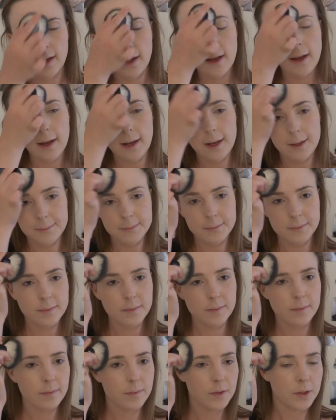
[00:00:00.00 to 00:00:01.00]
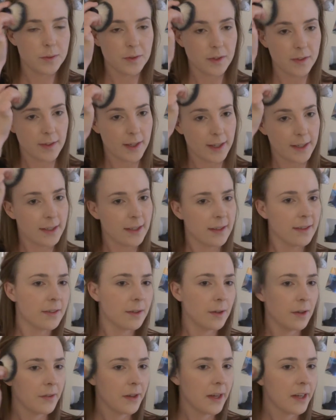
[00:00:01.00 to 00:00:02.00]
What was I saying? Yeah, so
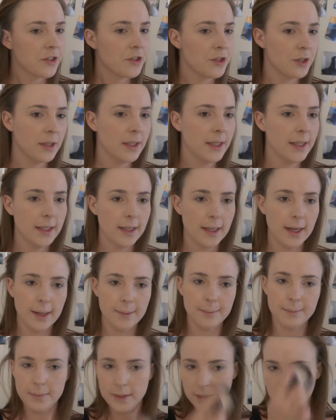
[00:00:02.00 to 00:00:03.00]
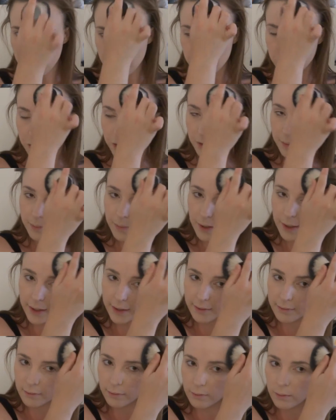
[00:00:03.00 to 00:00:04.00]
I've actually injured
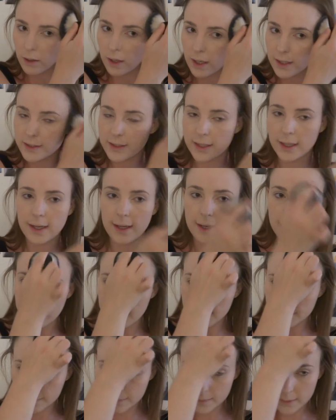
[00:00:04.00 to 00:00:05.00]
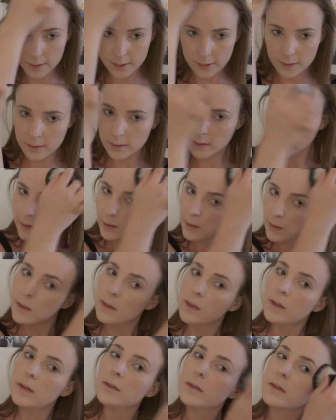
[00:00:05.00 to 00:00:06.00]
my right arm.
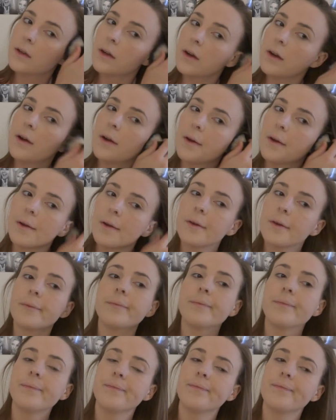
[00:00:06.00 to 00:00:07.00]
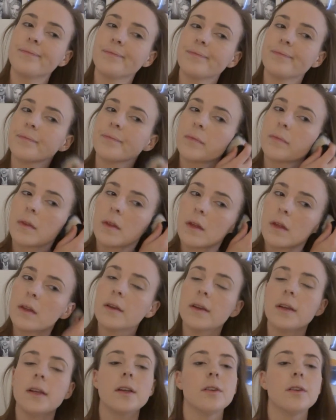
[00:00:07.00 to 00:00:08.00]
So
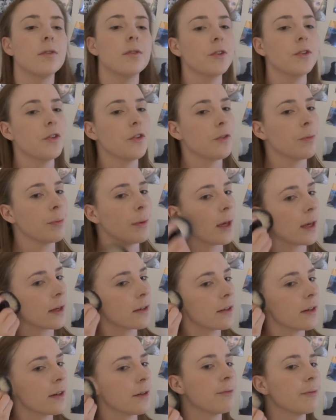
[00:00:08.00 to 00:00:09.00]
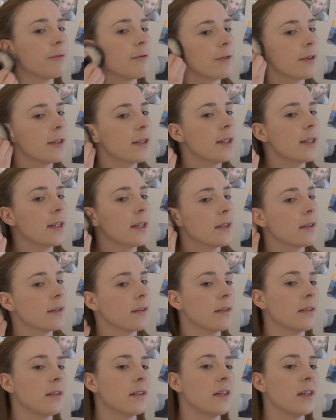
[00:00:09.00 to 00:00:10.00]
in retrospect, I really
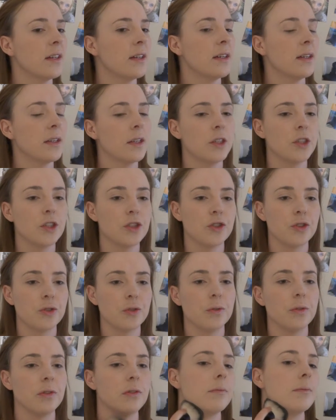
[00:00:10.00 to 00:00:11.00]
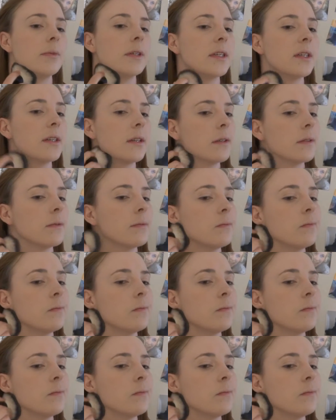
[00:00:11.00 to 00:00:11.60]
shouldn't be